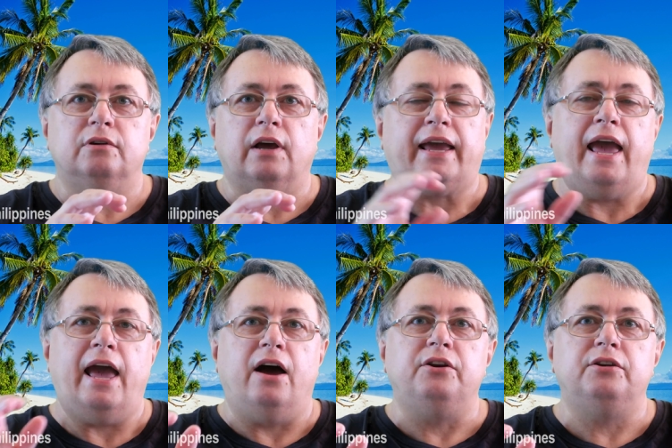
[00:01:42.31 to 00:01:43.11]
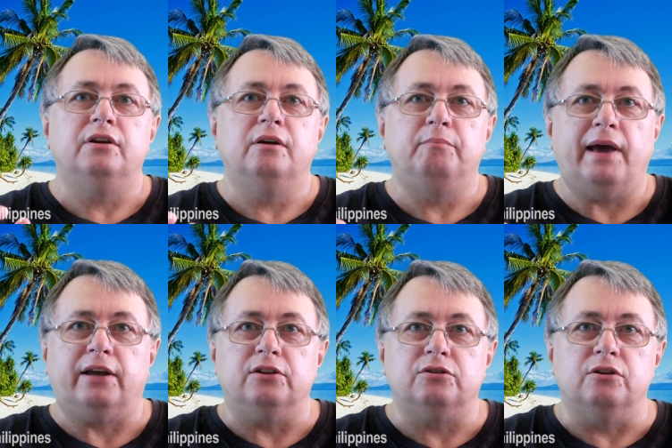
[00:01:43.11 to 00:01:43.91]
account
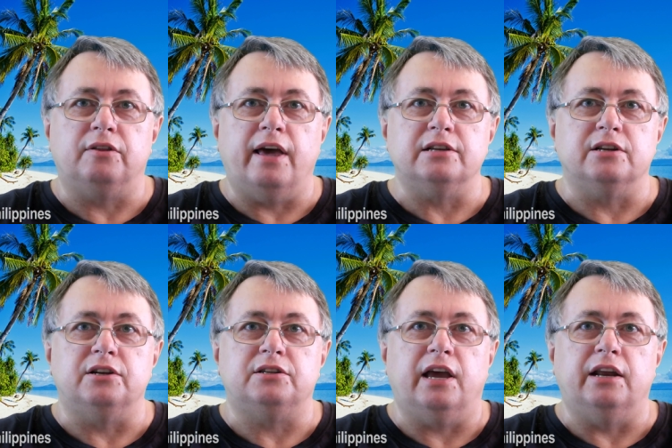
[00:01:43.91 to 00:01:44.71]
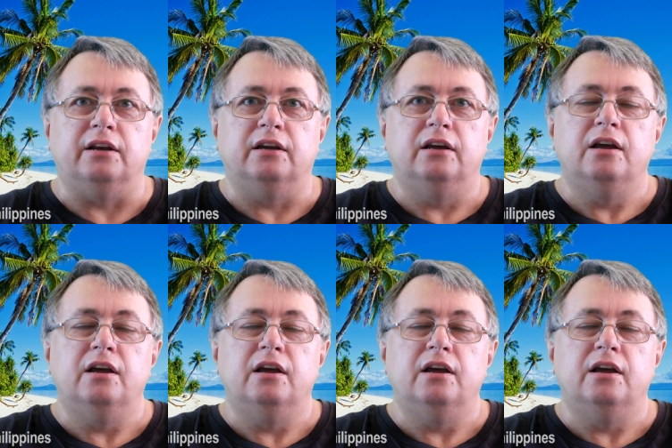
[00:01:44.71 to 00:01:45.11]
back in 2010.